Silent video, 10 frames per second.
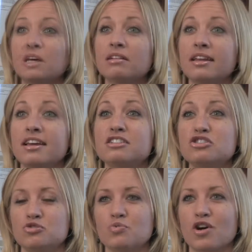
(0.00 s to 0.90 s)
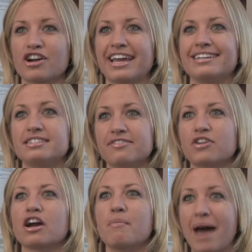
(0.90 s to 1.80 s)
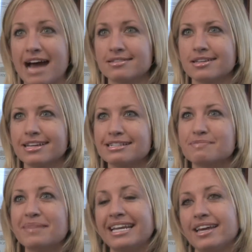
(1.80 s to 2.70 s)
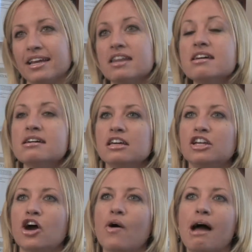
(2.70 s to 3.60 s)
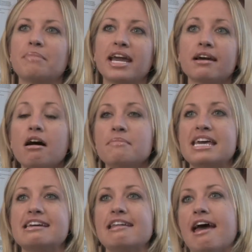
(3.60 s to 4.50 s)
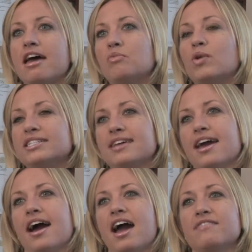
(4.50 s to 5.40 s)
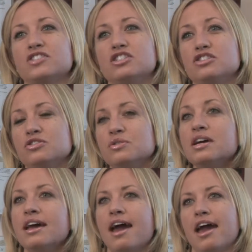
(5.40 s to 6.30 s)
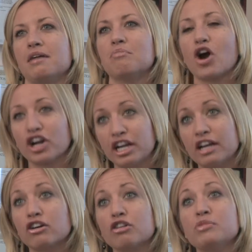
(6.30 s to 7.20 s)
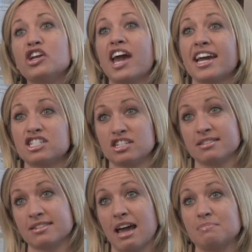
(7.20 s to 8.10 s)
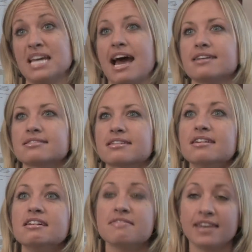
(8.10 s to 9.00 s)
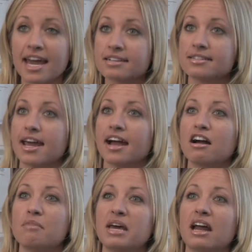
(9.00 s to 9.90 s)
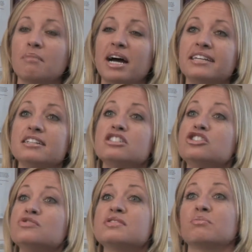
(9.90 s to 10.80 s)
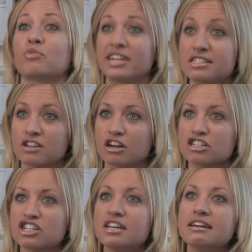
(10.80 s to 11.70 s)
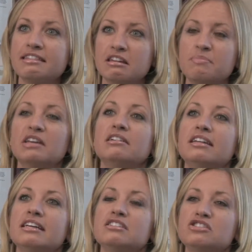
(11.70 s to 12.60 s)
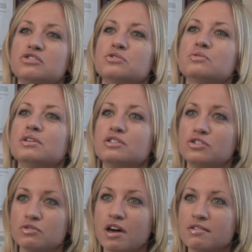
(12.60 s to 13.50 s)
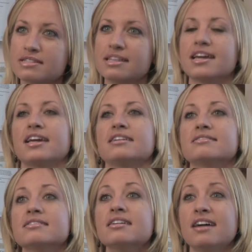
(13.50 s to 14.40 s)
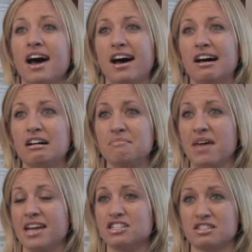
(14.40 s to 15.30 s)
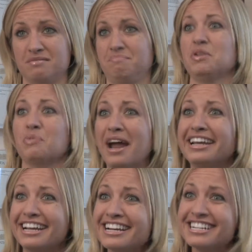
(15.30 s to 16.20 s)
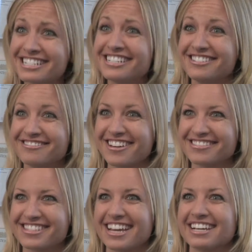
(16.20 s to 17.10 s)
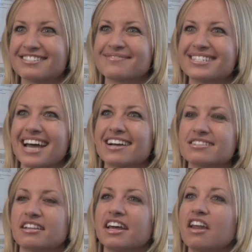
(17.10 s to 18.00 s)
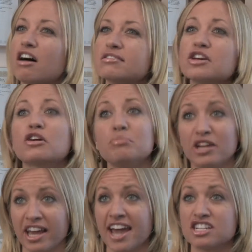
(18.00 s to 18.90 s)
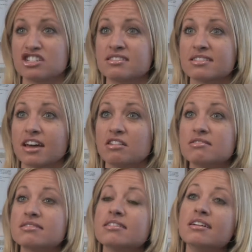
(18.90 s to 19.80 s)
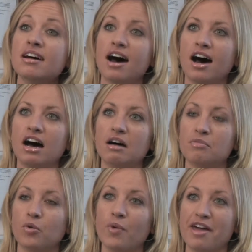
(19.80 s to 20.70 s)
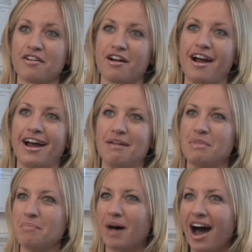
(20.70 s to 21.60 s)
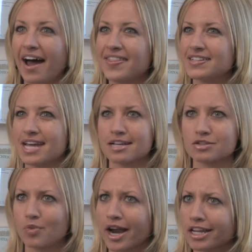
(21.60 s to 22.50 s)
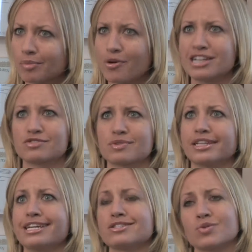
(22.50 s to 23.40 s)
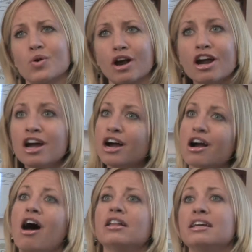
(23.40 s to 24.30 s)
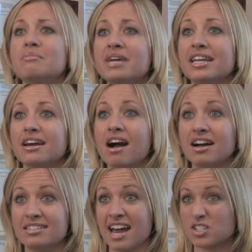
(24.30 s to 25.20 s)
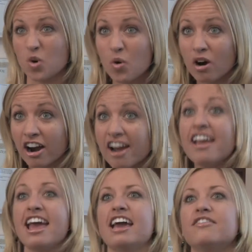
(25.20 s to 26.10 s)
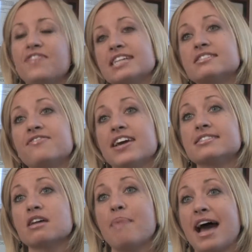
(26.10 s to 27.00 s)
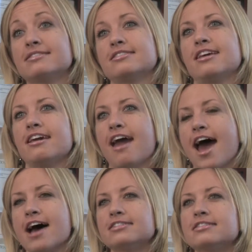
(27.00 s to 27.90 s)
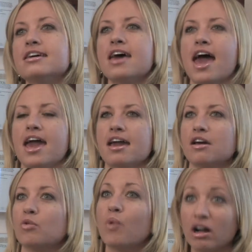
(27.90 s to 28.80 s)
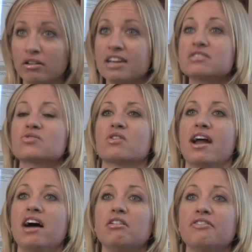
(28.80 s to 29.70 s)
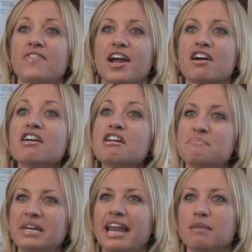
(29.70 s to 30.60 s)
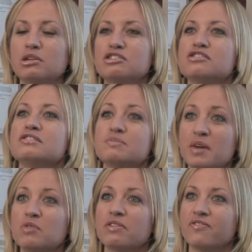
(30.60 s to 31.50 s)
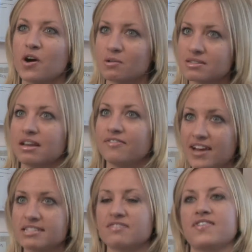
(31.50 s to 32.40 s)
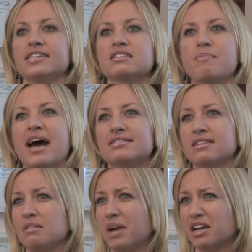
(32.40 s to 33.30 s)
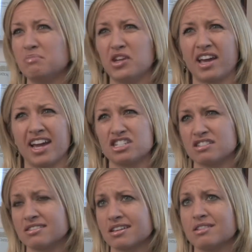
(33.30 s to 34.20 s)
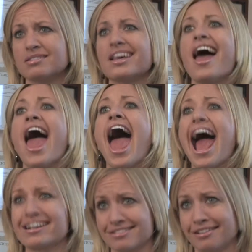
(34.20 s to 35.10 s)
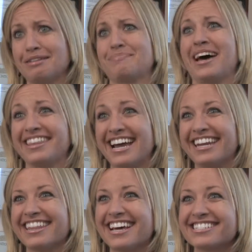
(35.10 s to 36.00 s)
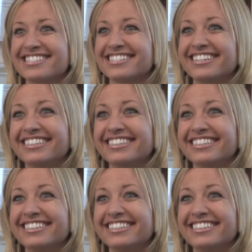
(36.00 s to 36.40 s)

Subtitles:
Ability to work in different capacities, meaning, I might come in and one day I have to do a marketing or communications type task. The next day I come in, I might need to do some research. The ability to do those things and just be ready to do those things was excellent. Also, communication skills, whether I'm behind the desk writing a press release or calling a media contact or in a face-to-face capacity at a wellness or a health fair, being able to speak with folks in a face-to-face capacity, my communication skills, excellent by the end of this.